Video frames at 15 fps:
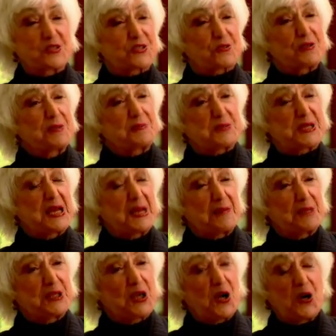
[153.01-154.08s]
script
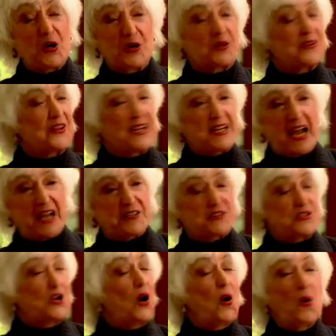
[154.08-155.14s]
came along that had
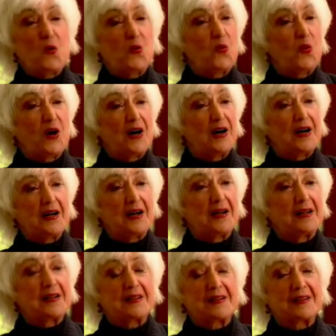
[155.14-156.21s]

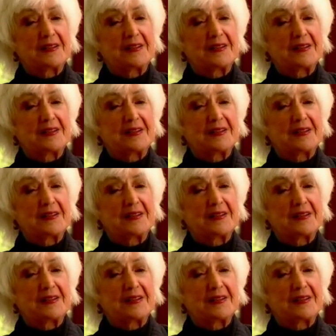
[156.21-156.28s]
no